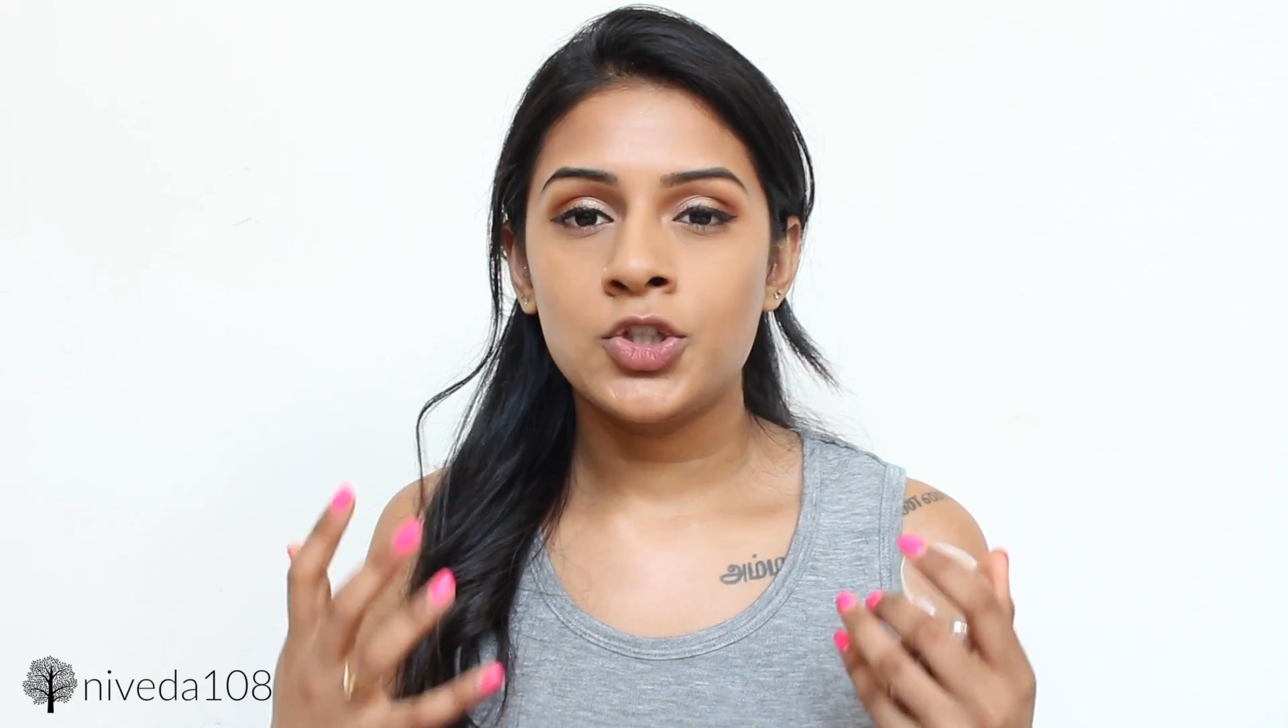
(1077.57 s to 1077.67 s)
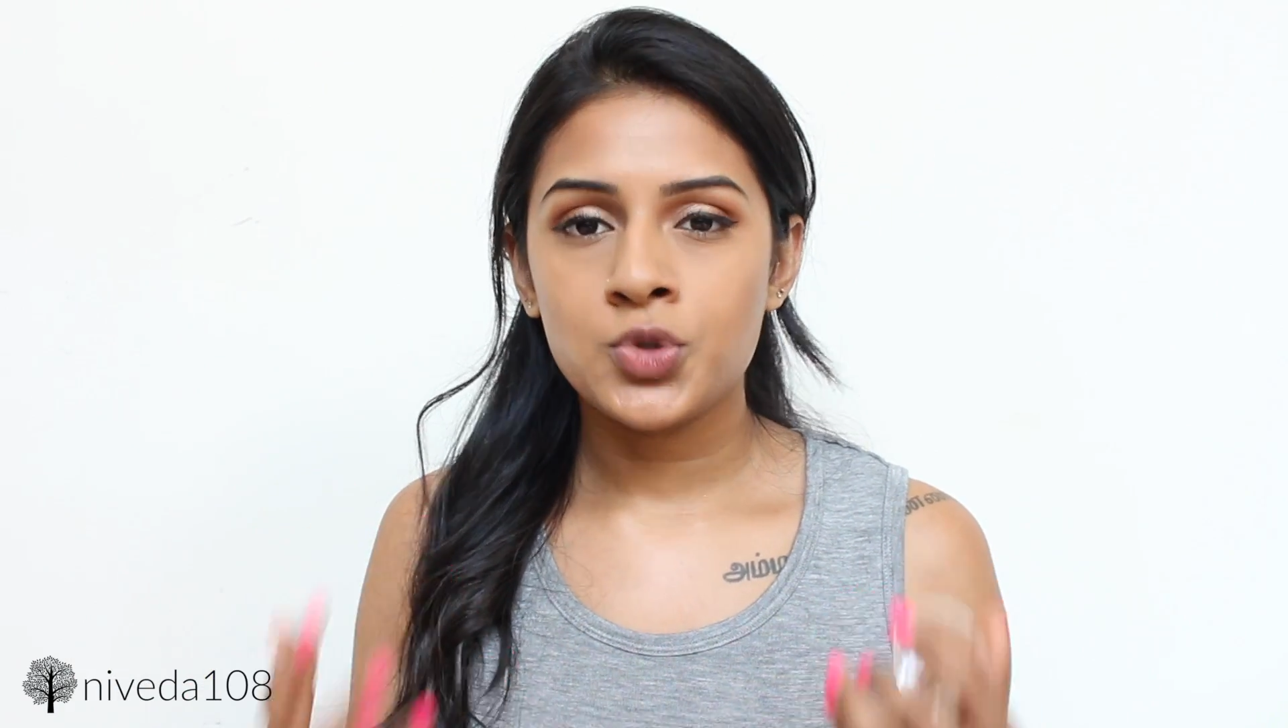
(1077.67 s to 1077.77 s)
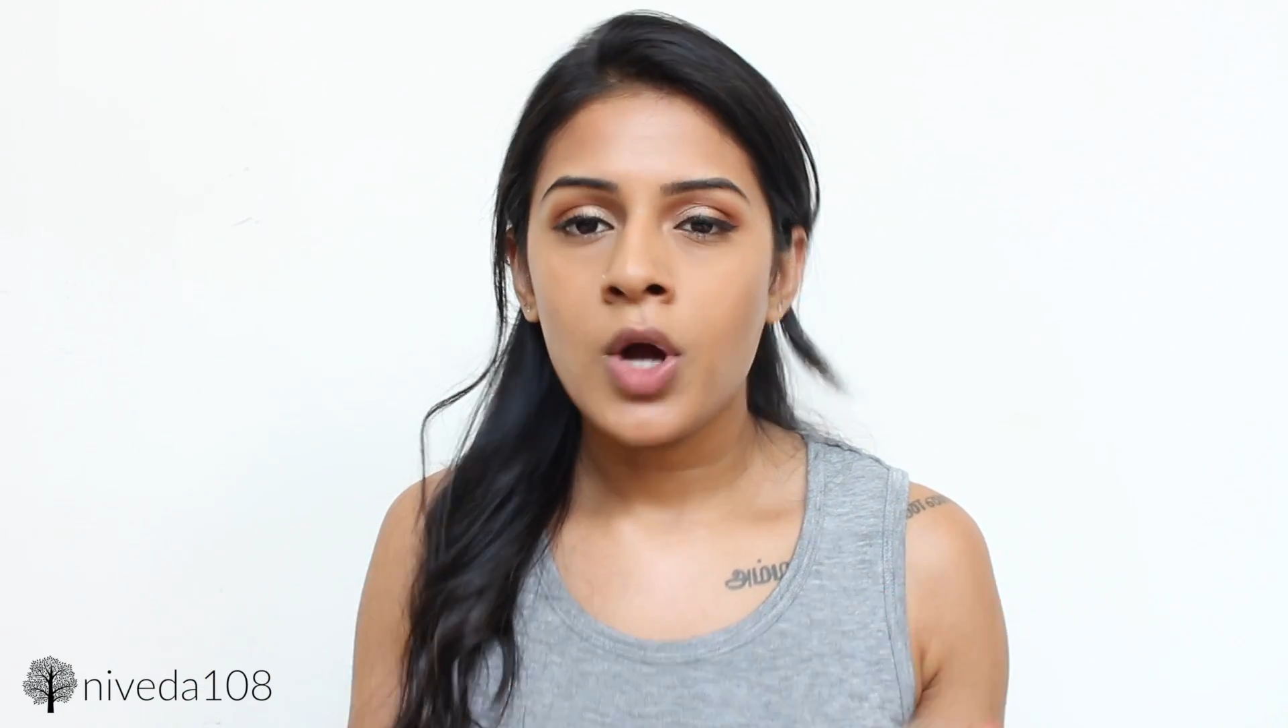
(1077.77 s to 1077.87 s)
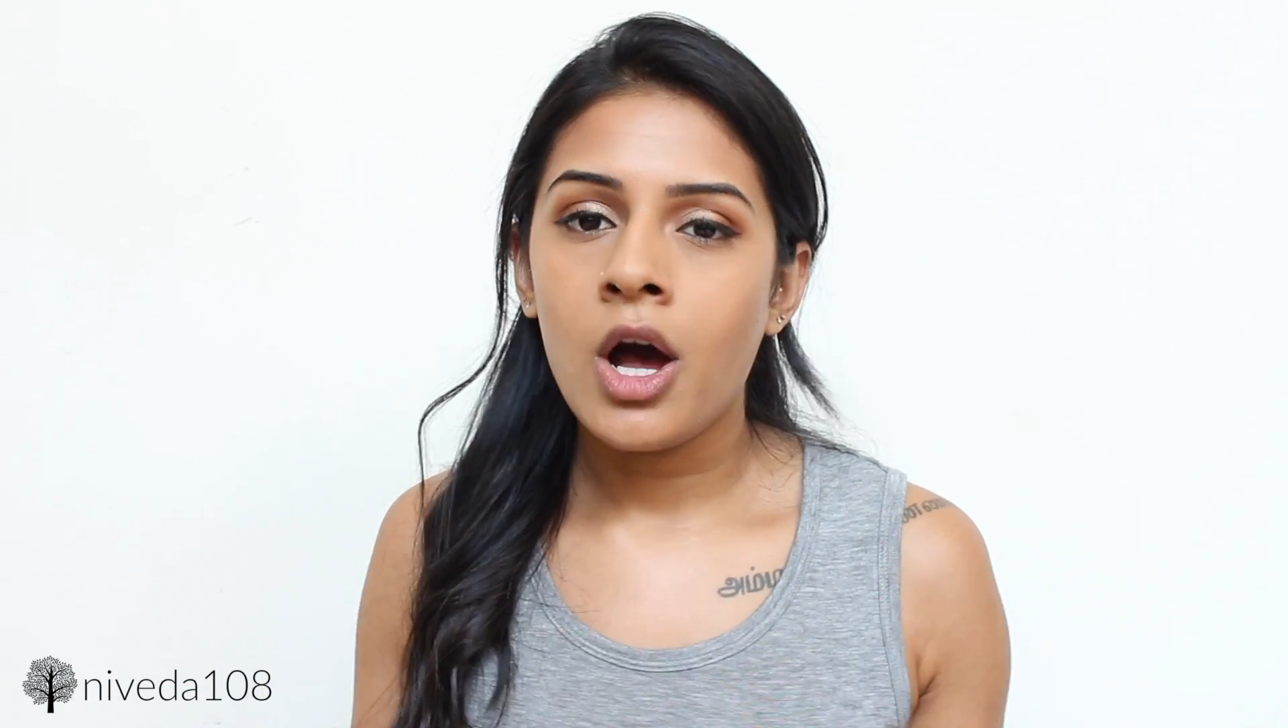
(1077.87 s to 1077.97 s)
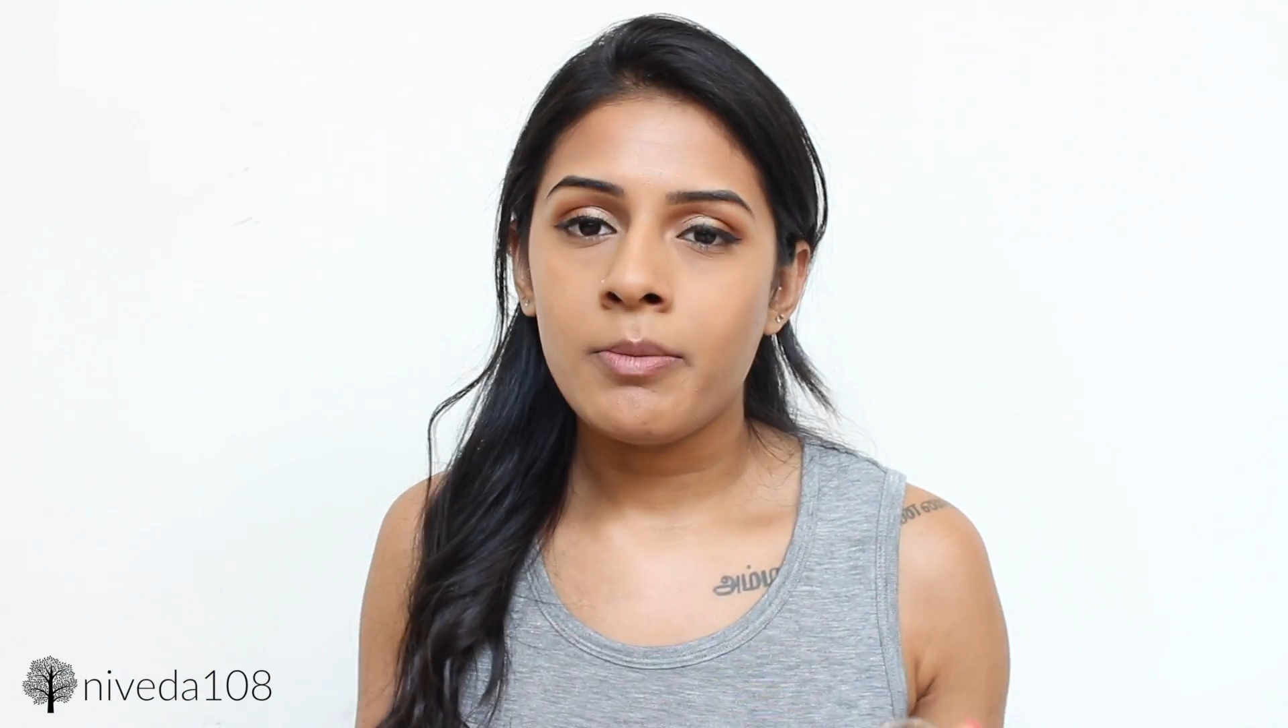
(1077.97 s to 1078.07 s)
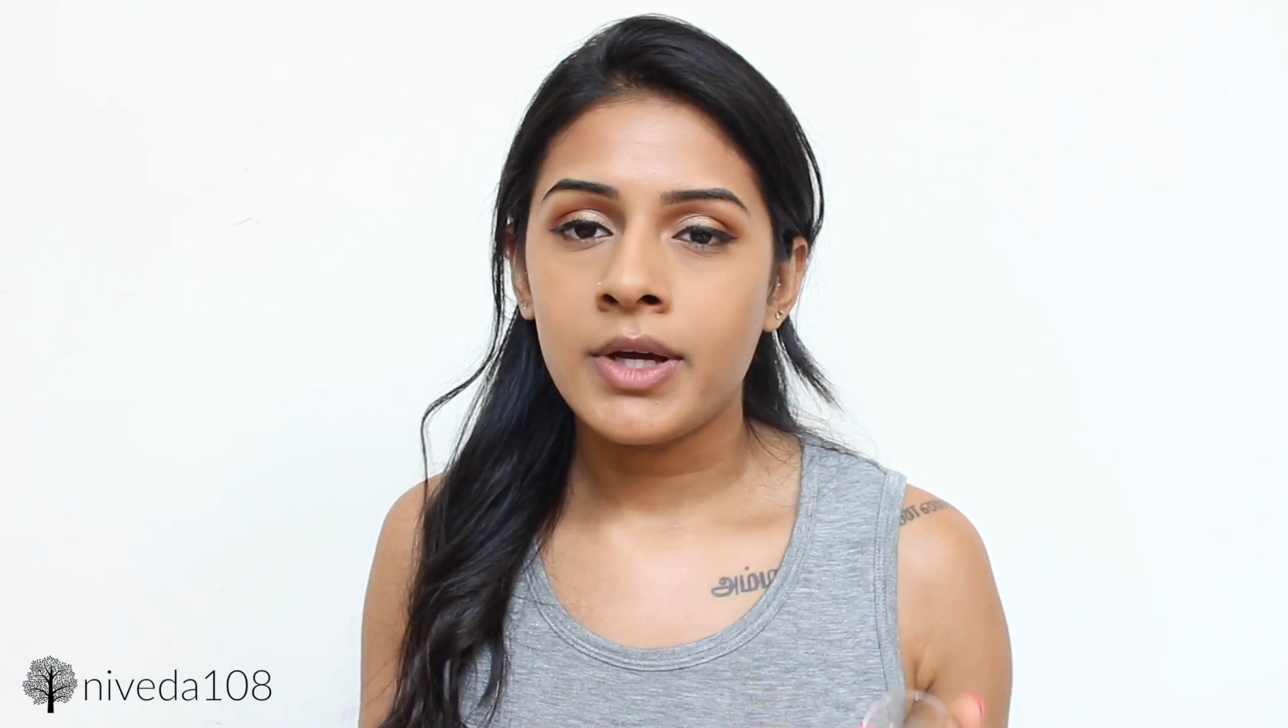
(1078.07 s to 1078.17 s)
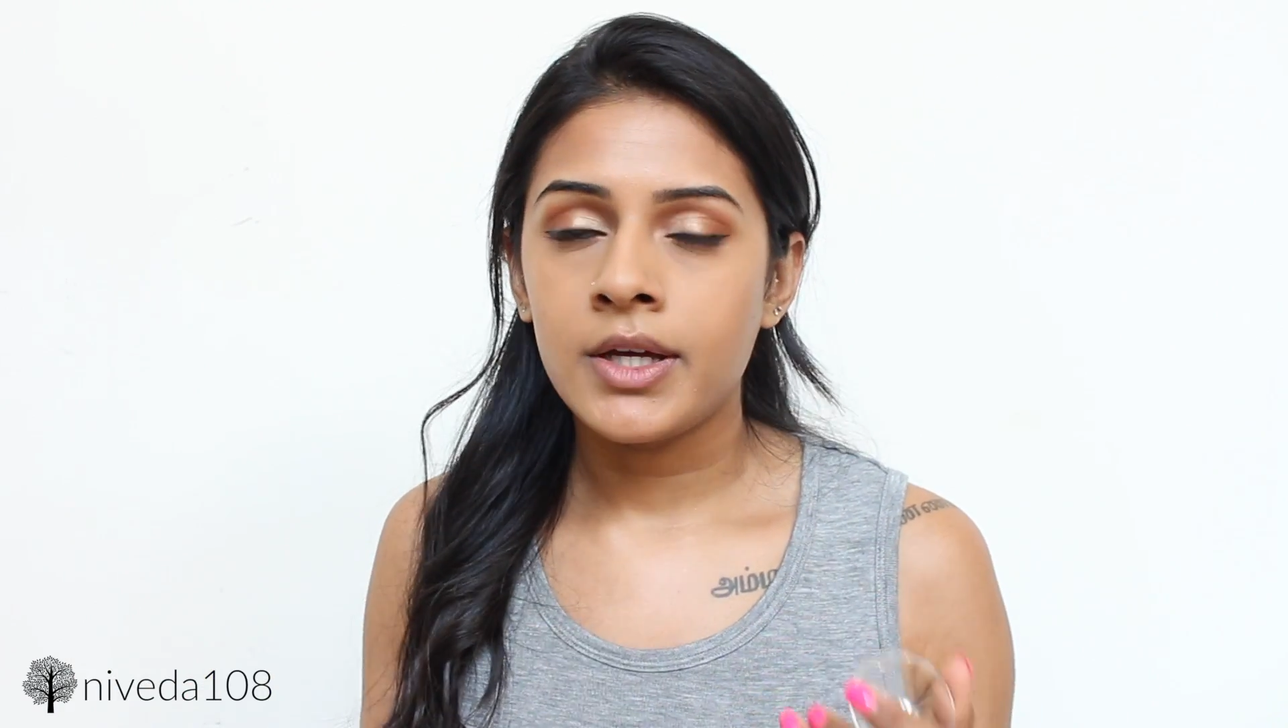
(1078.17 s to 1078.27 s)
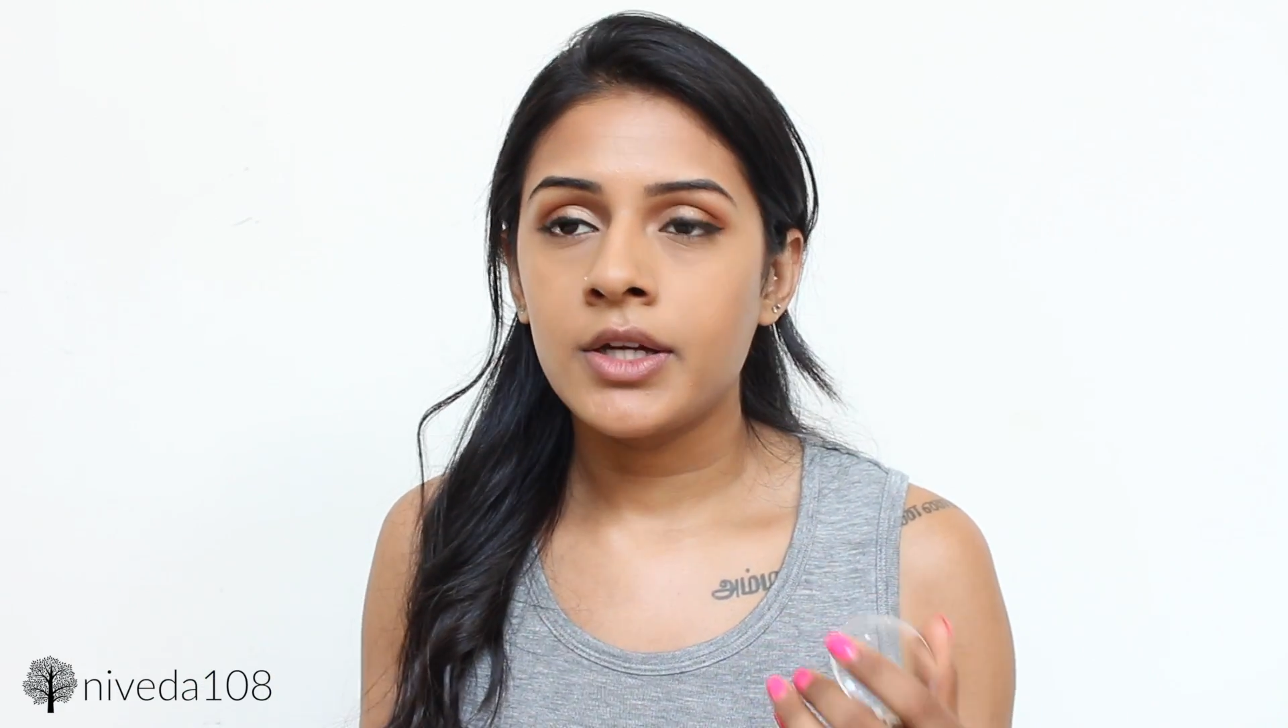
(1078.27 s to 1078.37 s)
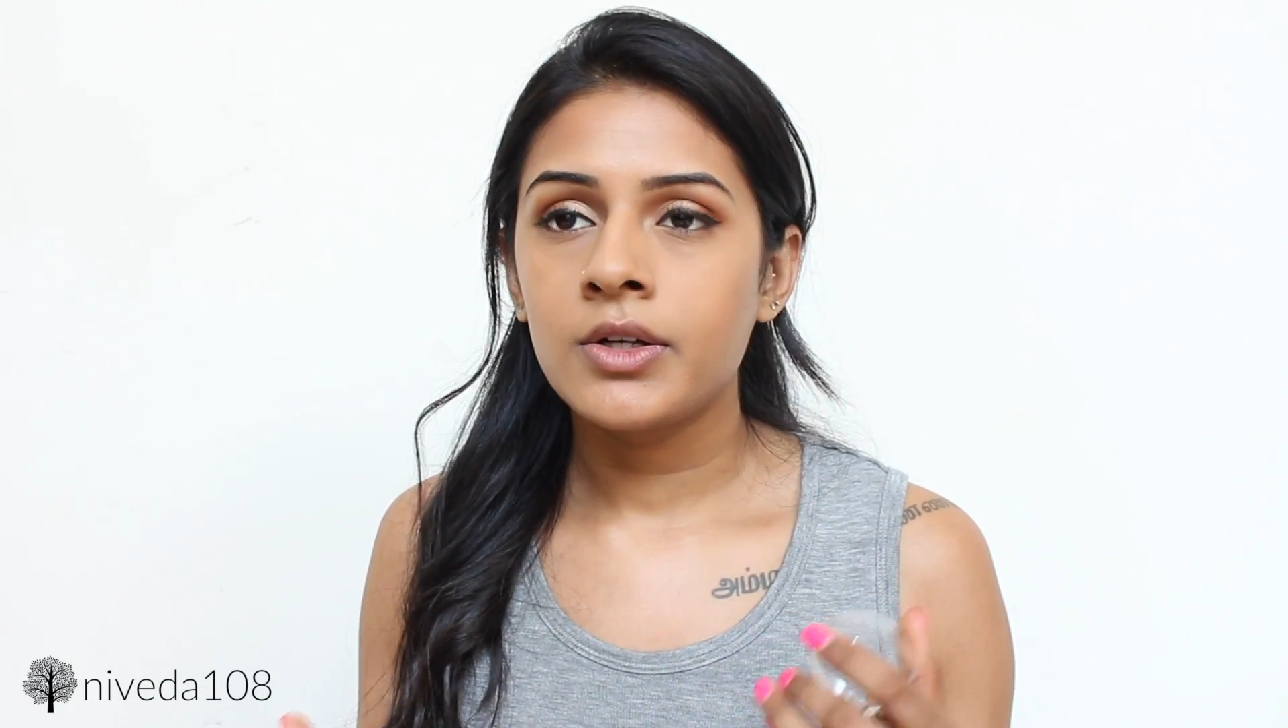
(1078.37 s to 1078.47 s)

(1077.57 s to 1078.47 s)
trauma,